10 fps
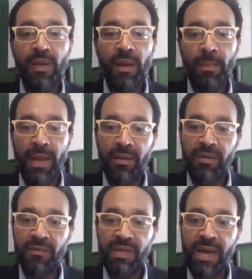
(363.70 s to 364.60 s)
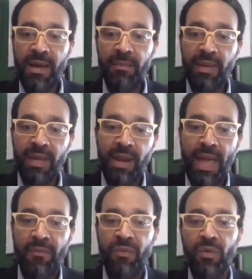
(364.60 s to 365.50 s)
amount of time and
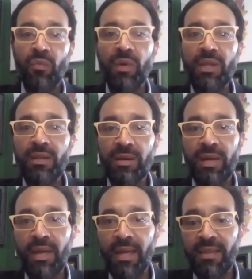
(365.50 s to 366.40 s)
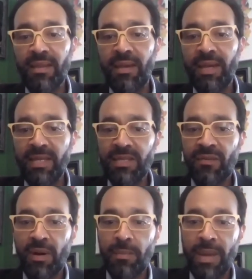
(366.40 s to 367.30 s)
effort really looking at the needs
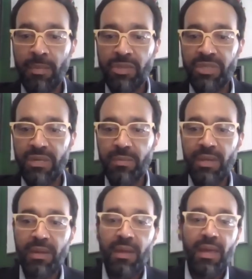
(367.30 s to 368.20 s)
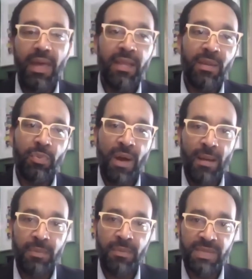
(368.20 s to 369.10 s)
of our membership and the
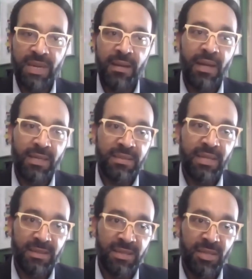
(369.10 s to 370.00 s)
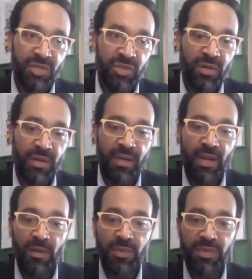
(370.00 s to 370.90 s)
problems that us as the insurer can
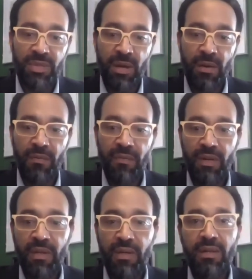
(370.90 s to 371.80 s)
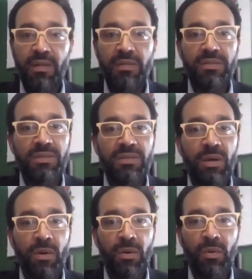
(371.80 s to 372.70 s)
help solve.
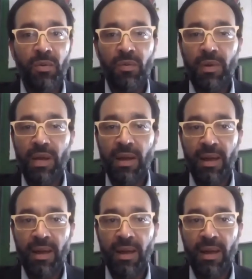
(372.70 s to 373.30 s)
So,